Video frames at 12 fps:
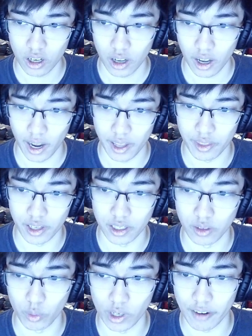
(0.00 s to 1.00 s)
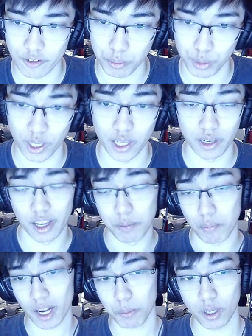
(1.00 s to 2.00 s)
And then we have to play, in
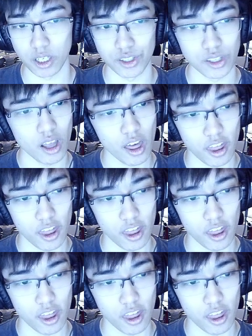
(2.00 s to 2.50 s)
my opinion,